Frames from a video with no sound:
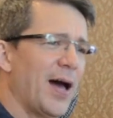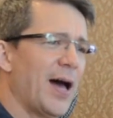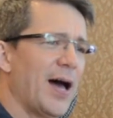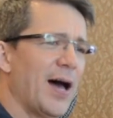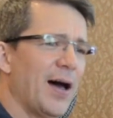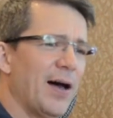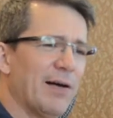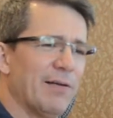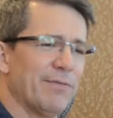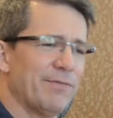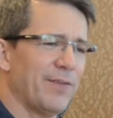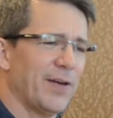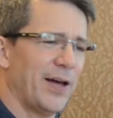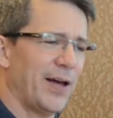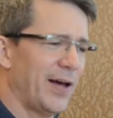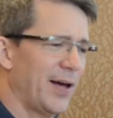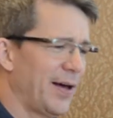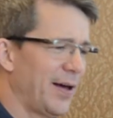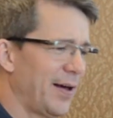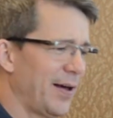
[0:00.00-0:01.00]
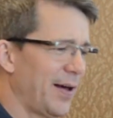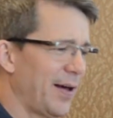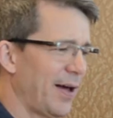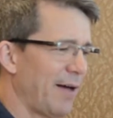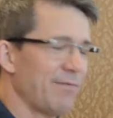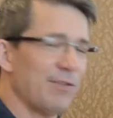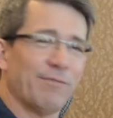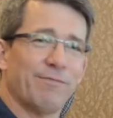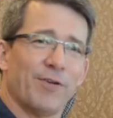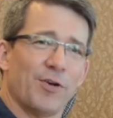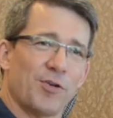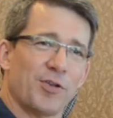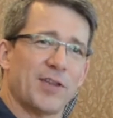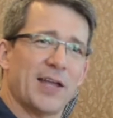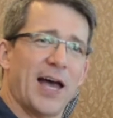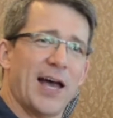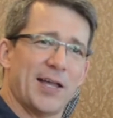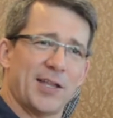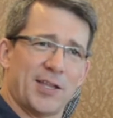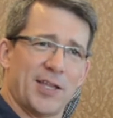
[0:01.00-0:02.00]
of the first
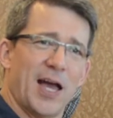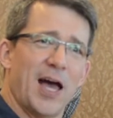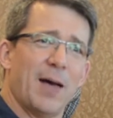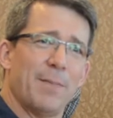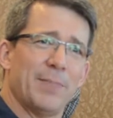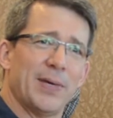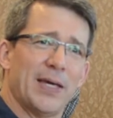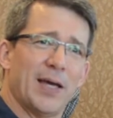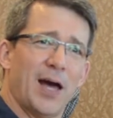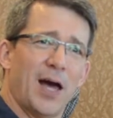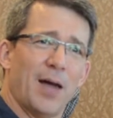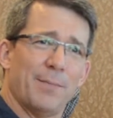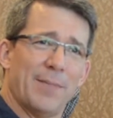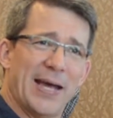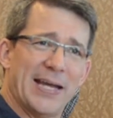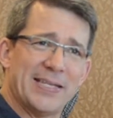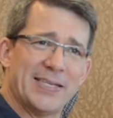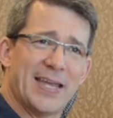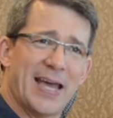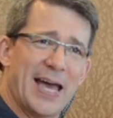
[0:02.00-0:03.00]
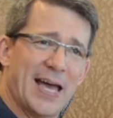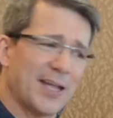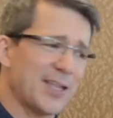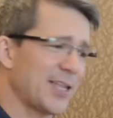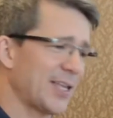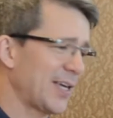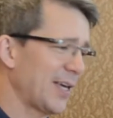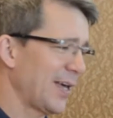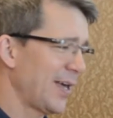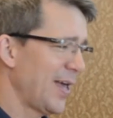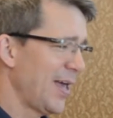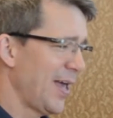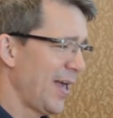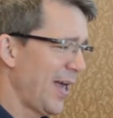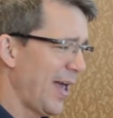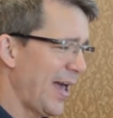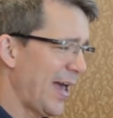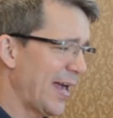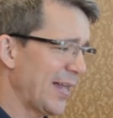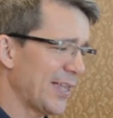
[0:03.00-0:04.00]
iZombie on my desk
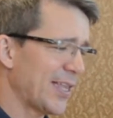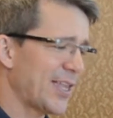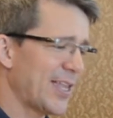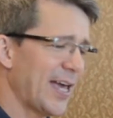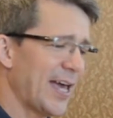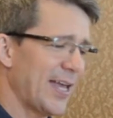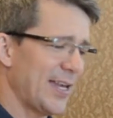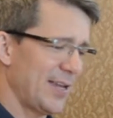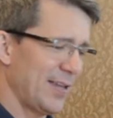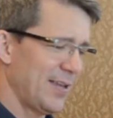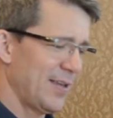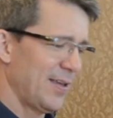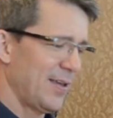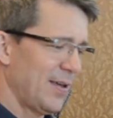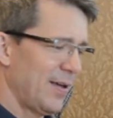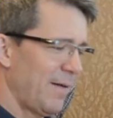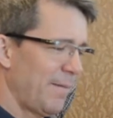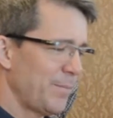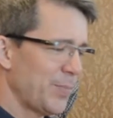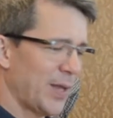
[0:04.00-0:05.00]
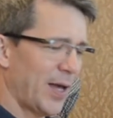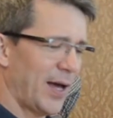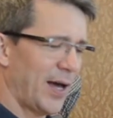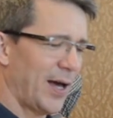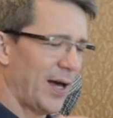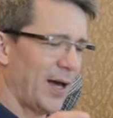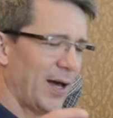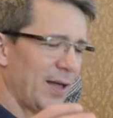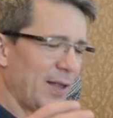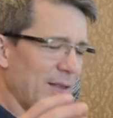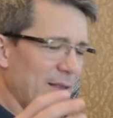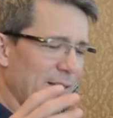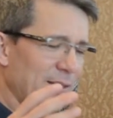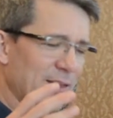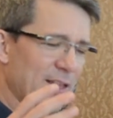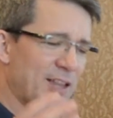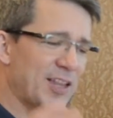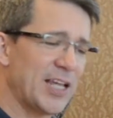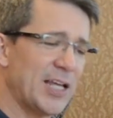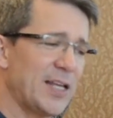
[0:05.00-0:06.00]
and said,
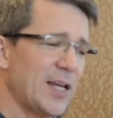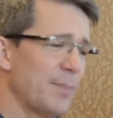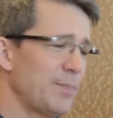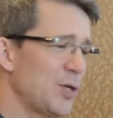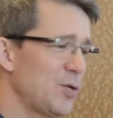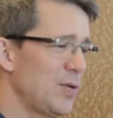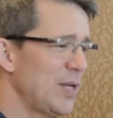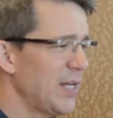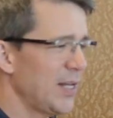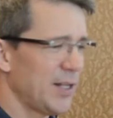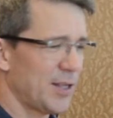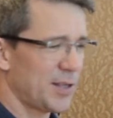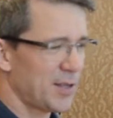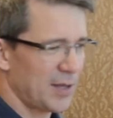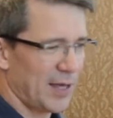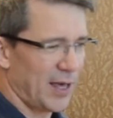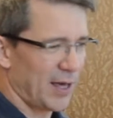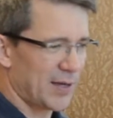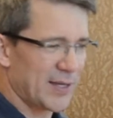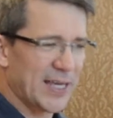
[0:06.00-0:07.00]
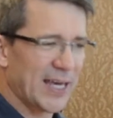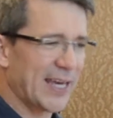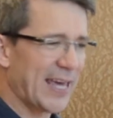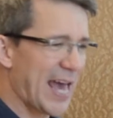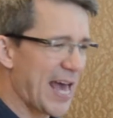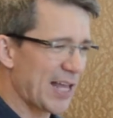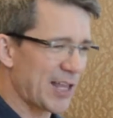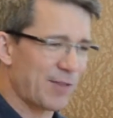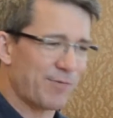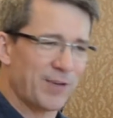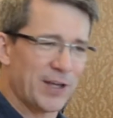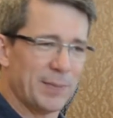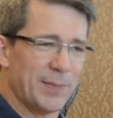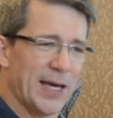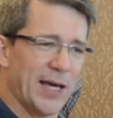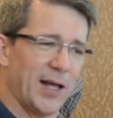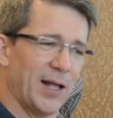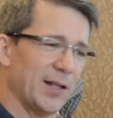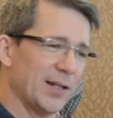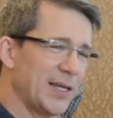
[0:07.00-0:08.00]
CW needs a kick-ass
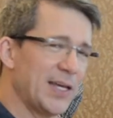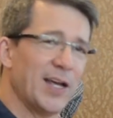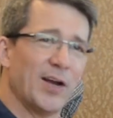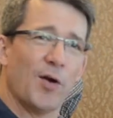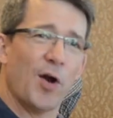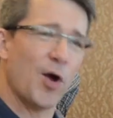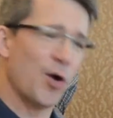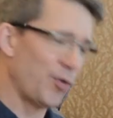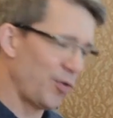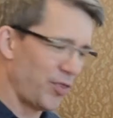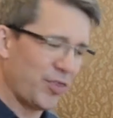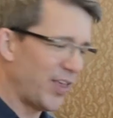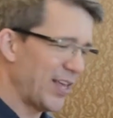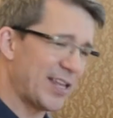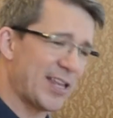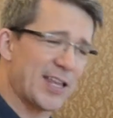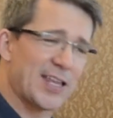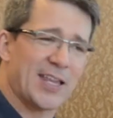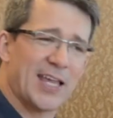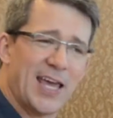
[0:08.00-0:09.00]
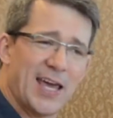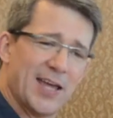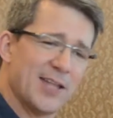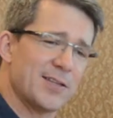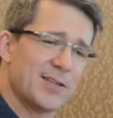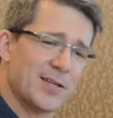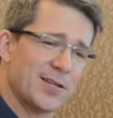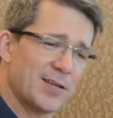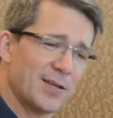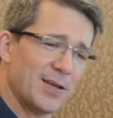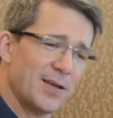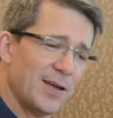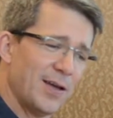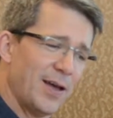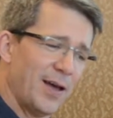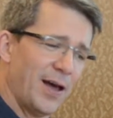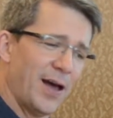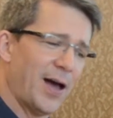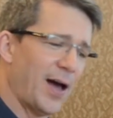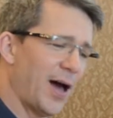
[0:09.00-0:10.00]
female hero. This is it.
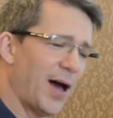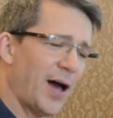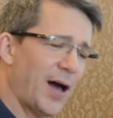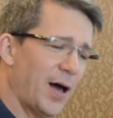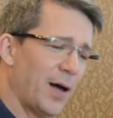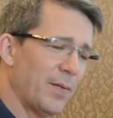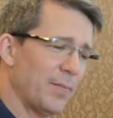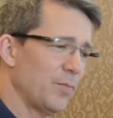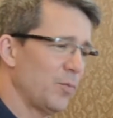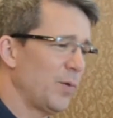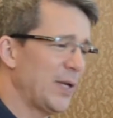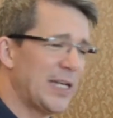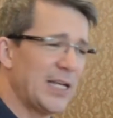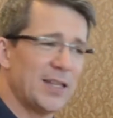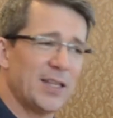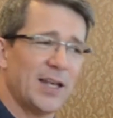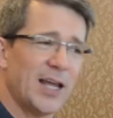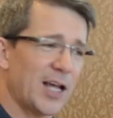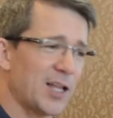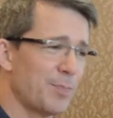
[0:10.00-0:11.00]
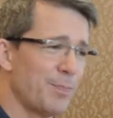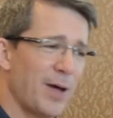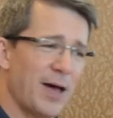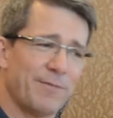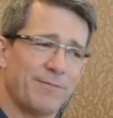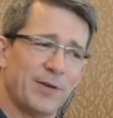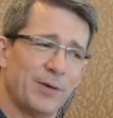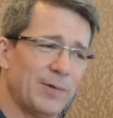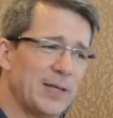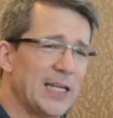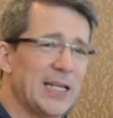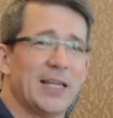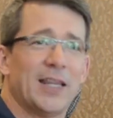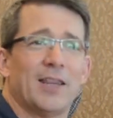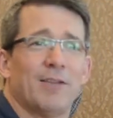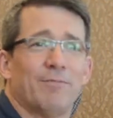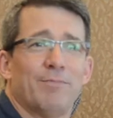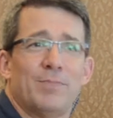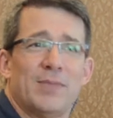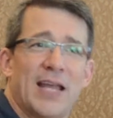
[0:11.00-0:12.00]
We need the next Buffy. We need
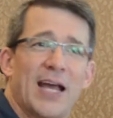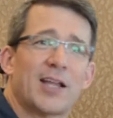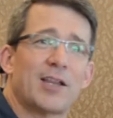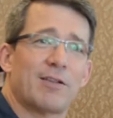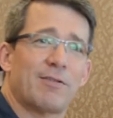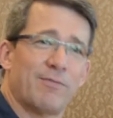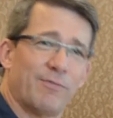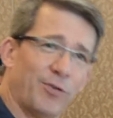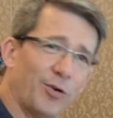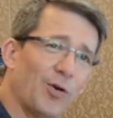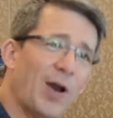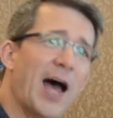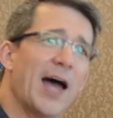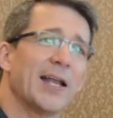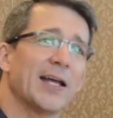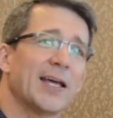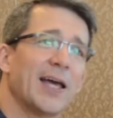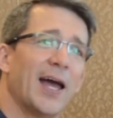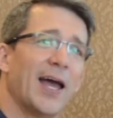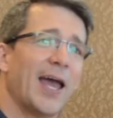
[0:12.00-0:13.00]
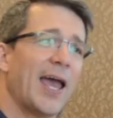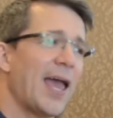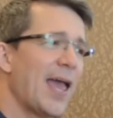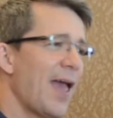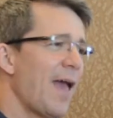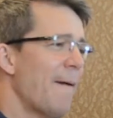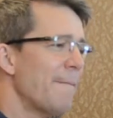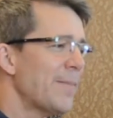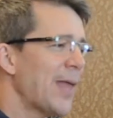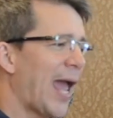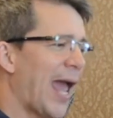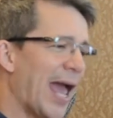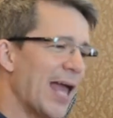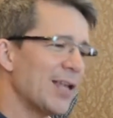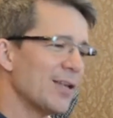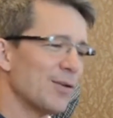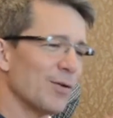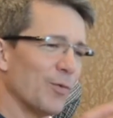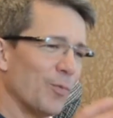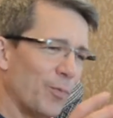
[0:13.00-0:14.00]
the next Veronica.
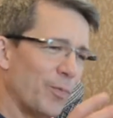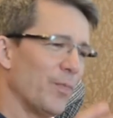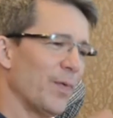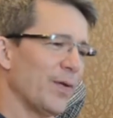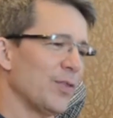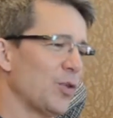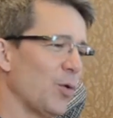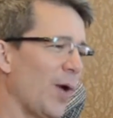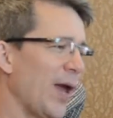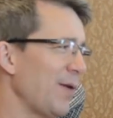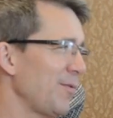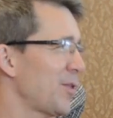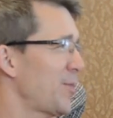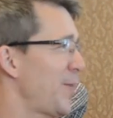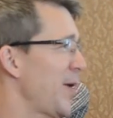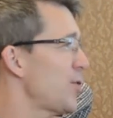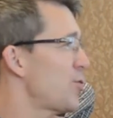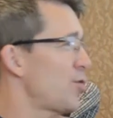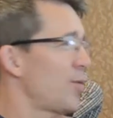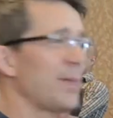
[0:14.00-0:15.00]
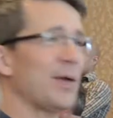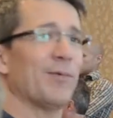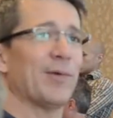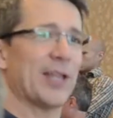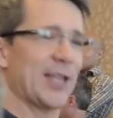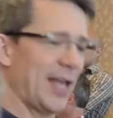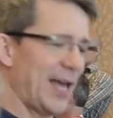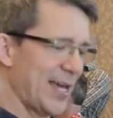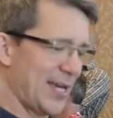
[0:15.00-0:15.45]
And the way it was pitched to me was